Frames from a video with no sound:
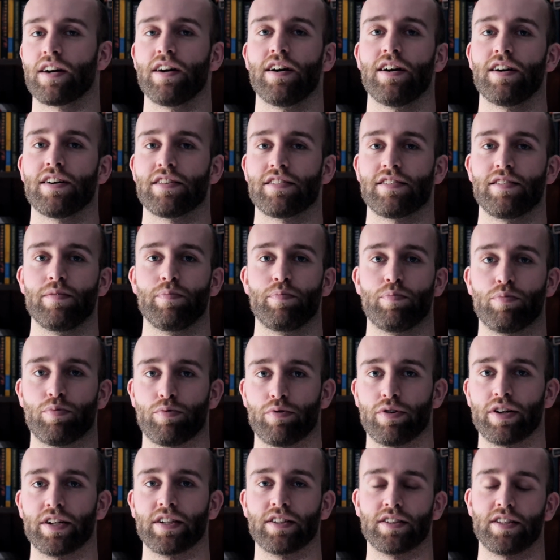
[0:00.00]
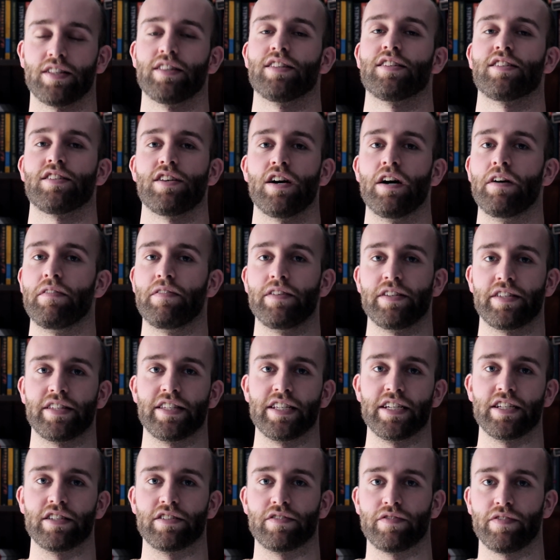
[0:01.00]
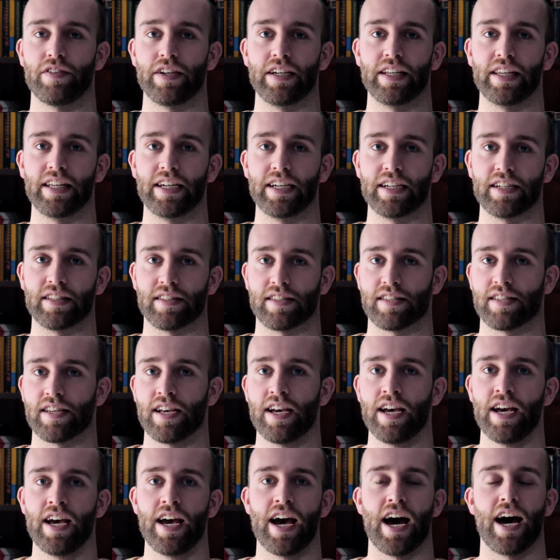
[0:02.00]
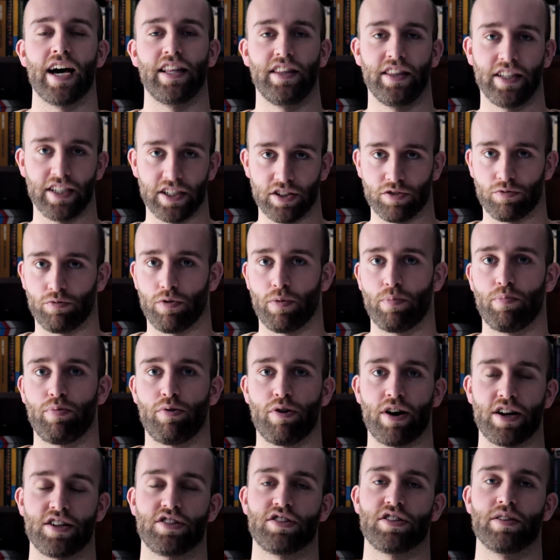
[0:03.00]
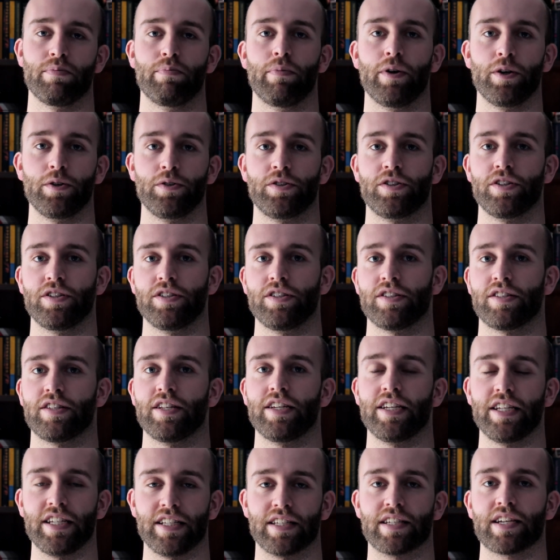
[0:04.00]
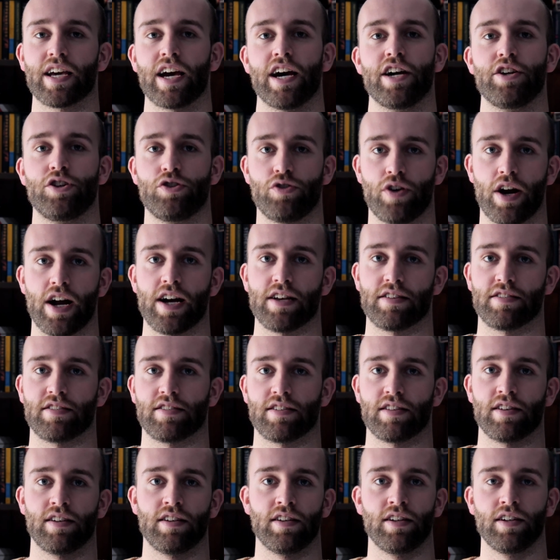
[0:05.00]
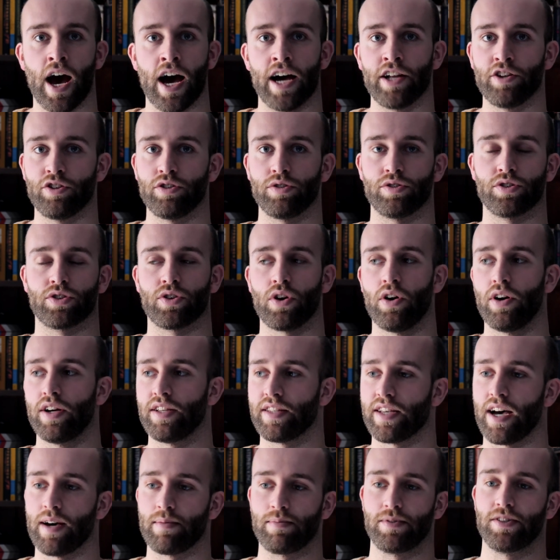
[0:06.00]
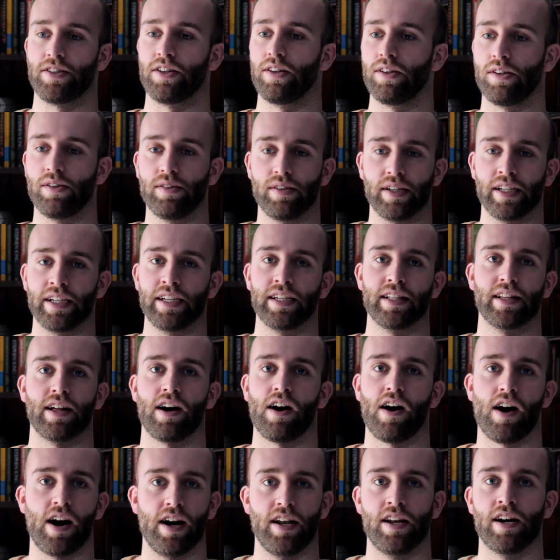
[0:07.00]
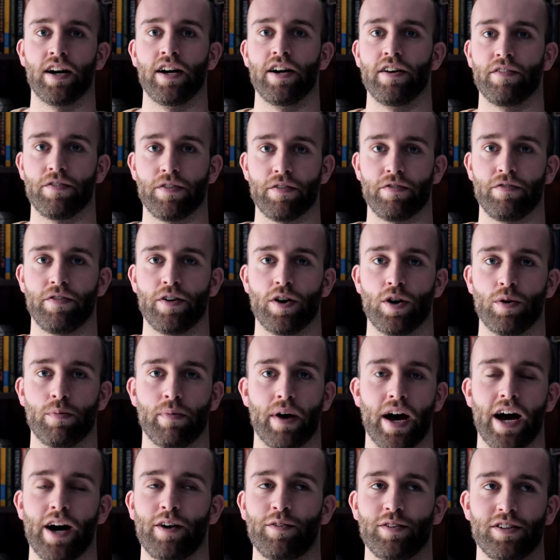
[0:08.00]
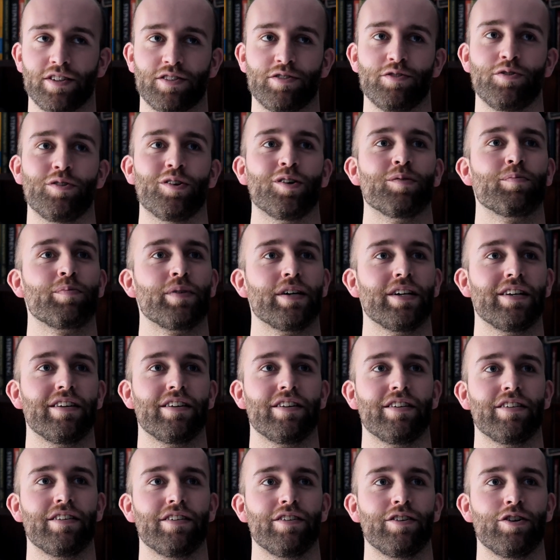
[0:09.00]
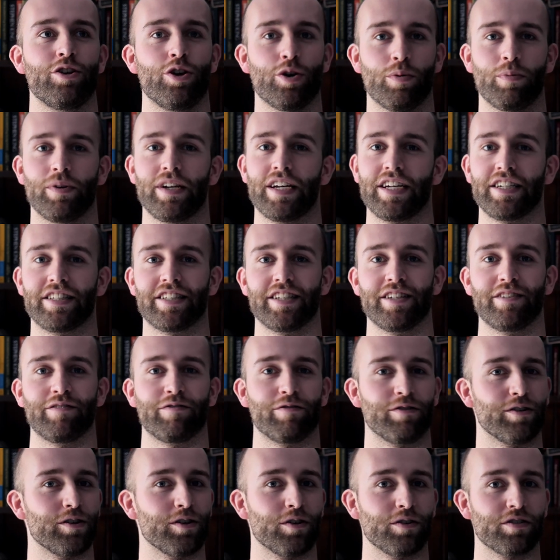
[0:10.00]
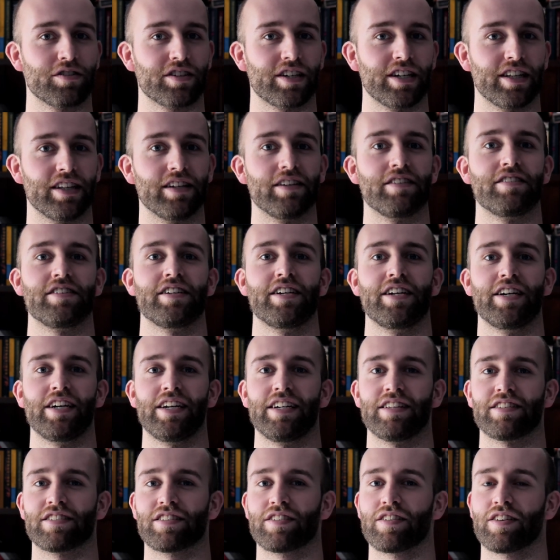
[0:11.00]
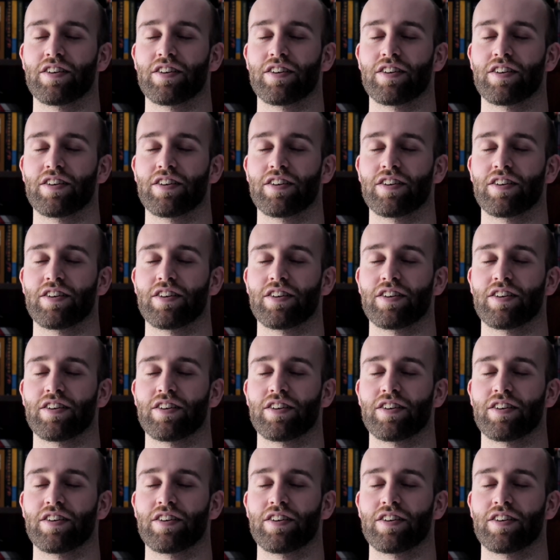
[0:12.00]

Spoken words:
cast to bring to the surface these feelings and these repressed emotions that need to get addressed. Andrew Scott is absolutely the highlight of the film. How he's not been nominated for an Oscar this year is